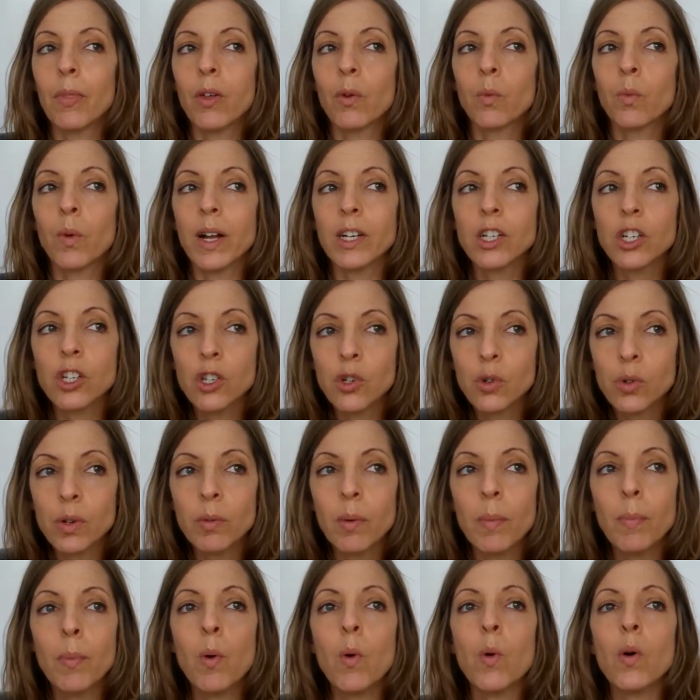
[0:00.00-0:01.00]
The registry
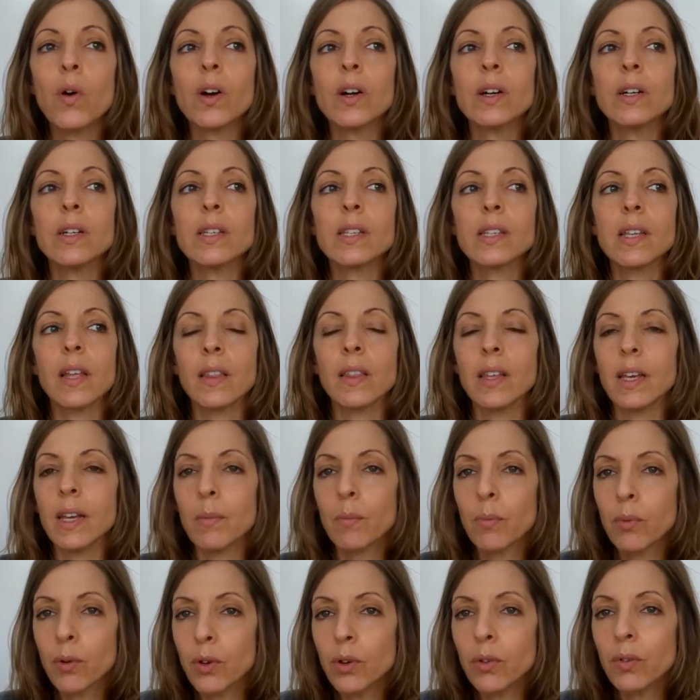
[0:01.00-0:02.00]
reports and the
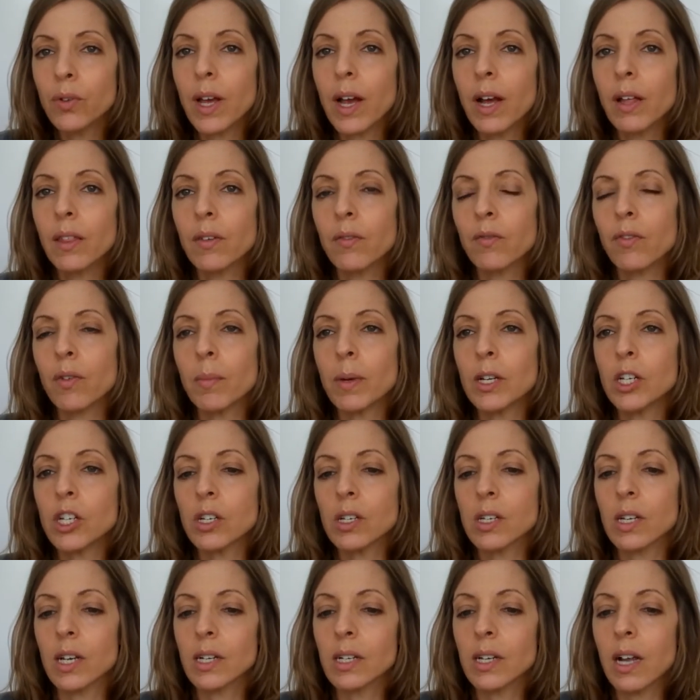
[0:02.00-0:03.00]
improved health
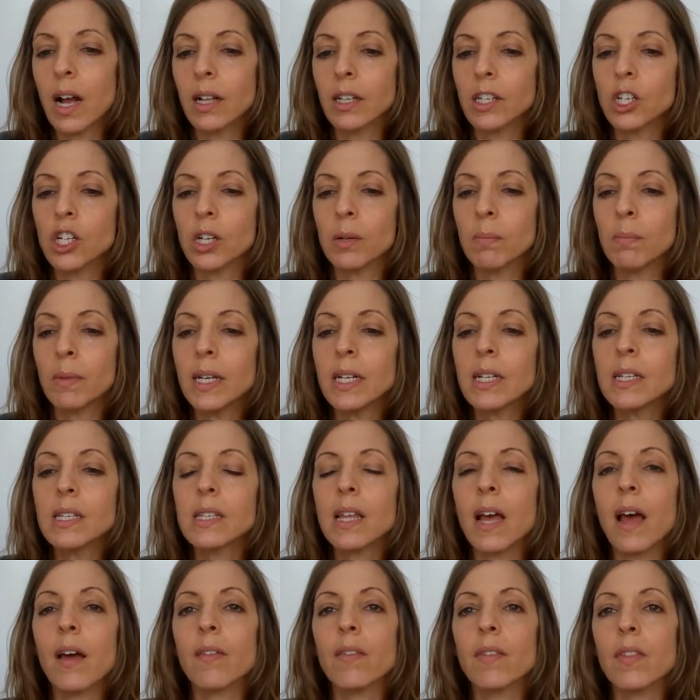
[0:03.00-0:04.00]
information technology means
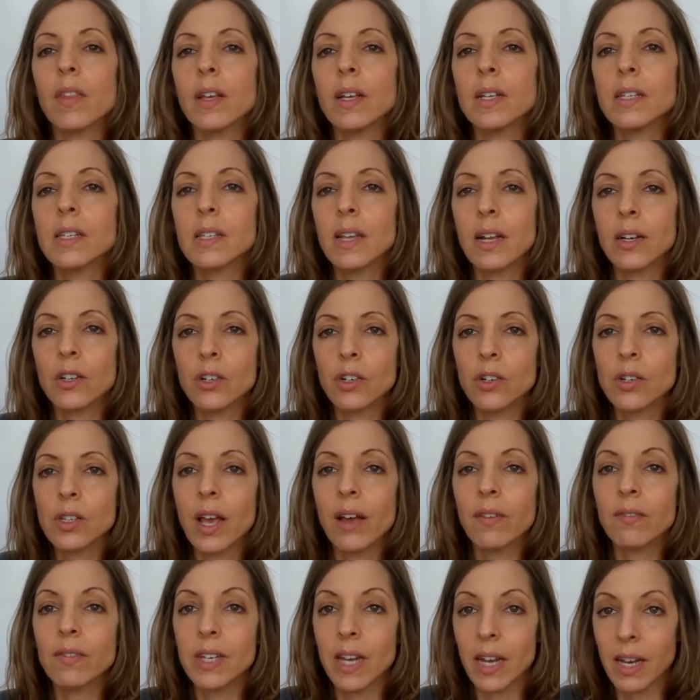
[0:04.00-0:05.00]
that these centers
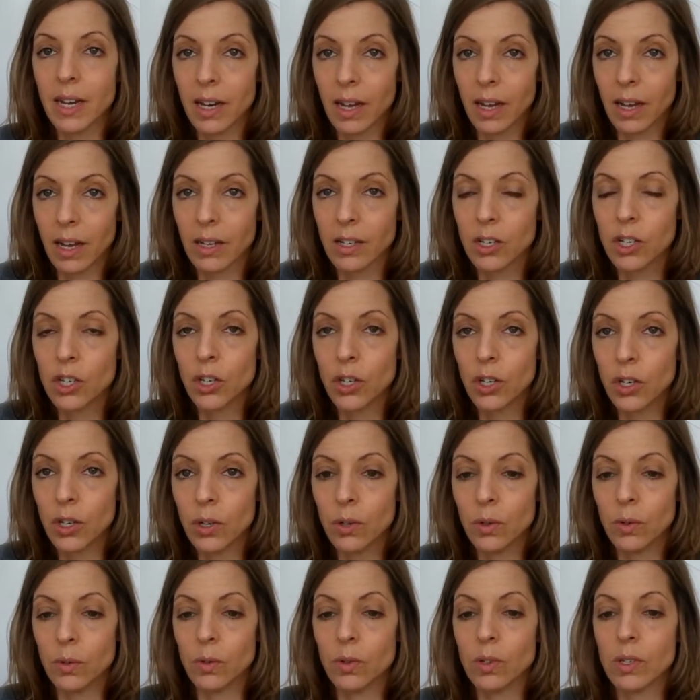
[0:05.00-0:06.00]
have data to
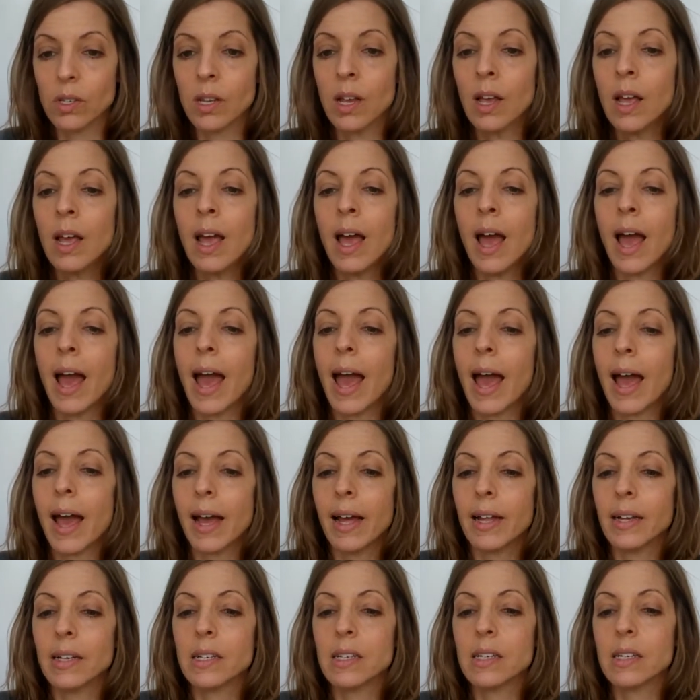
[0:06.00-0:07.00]
use,
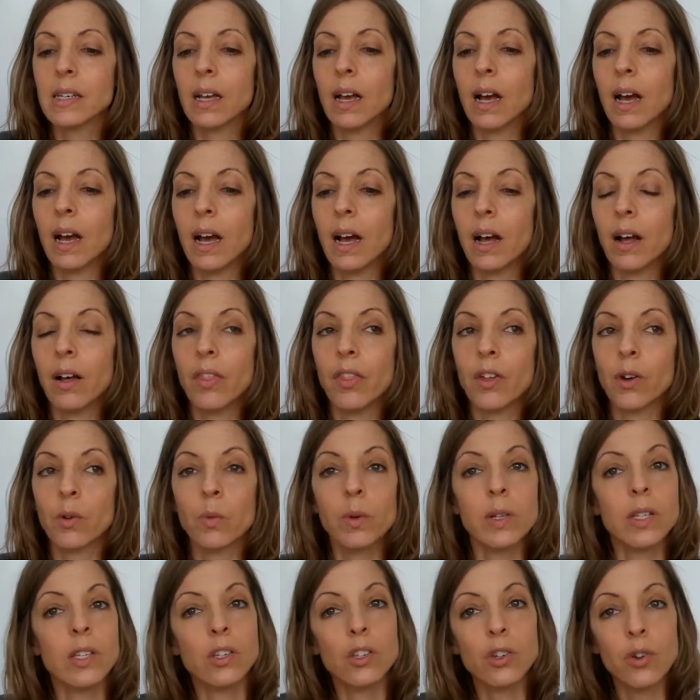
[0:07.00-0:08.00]
and they're
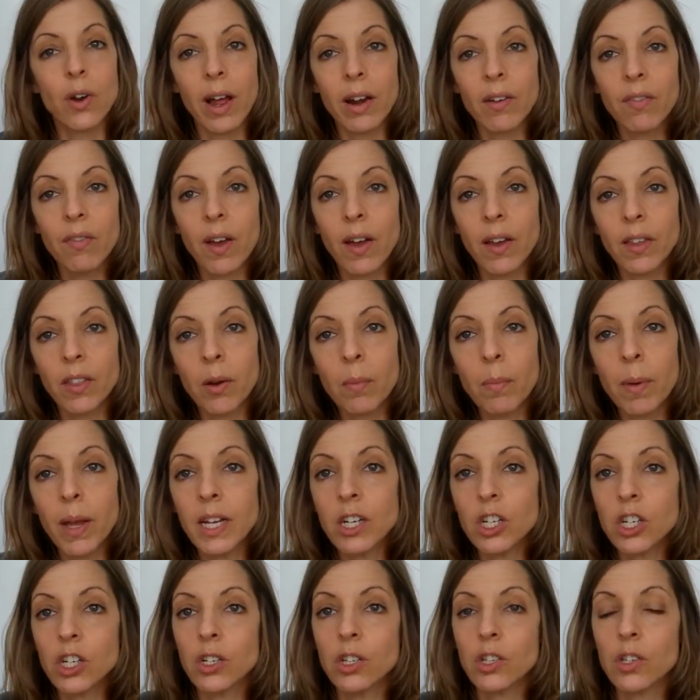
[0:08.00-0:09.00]
risk stratifying their
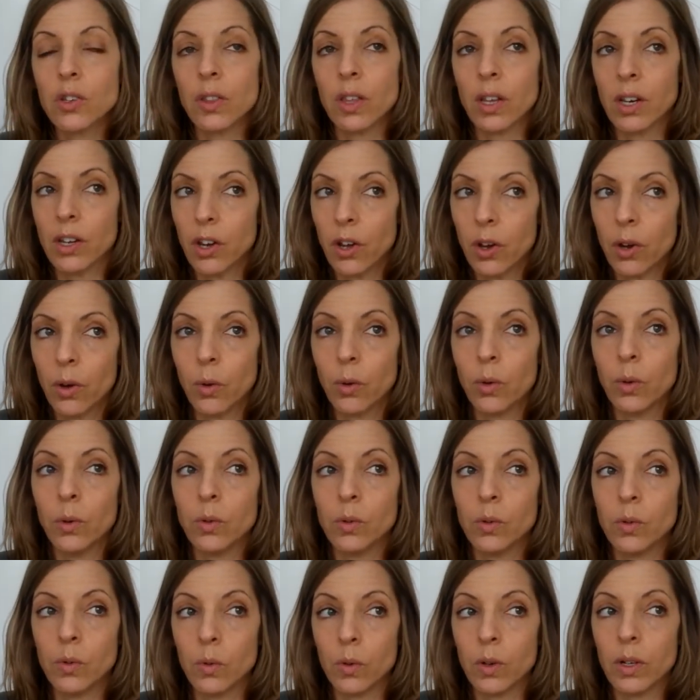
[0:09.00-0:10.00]
patients so they know
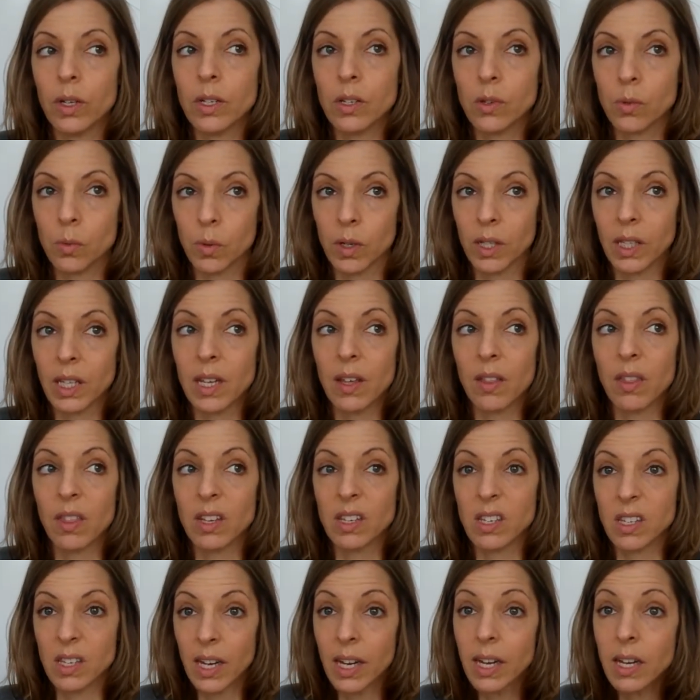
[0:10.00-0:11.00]
who is really
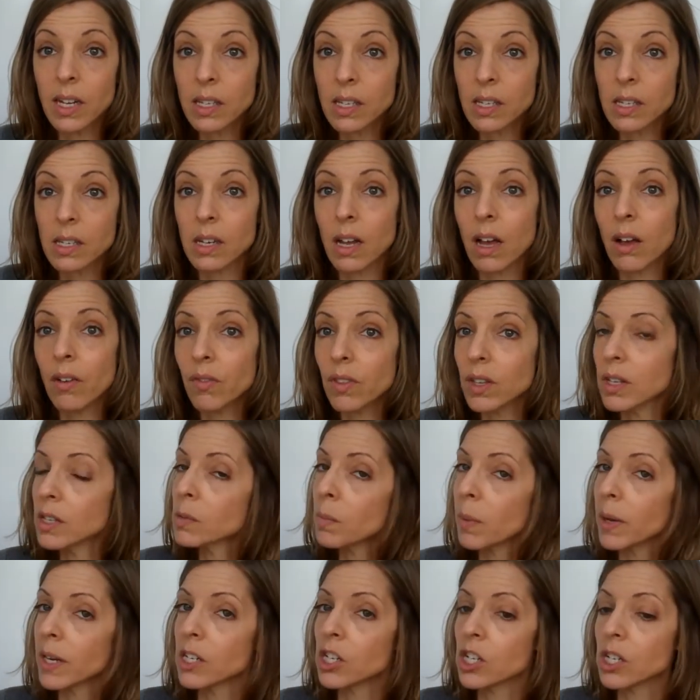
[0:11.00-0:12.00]
the sickest of
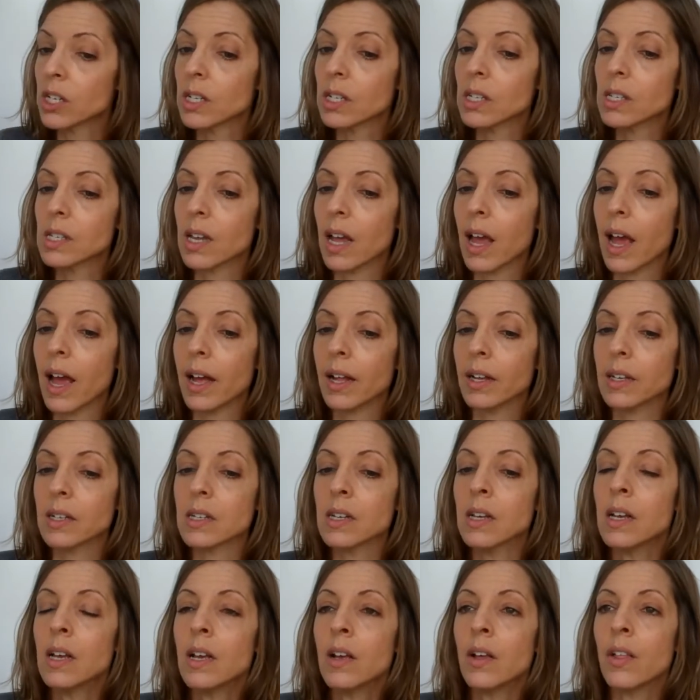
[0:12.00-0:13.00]
these patients,
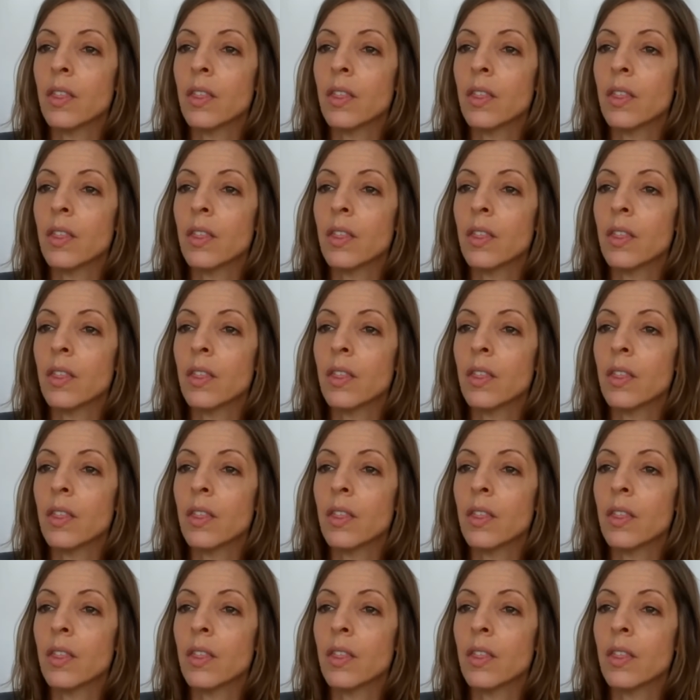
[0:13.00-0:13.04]
and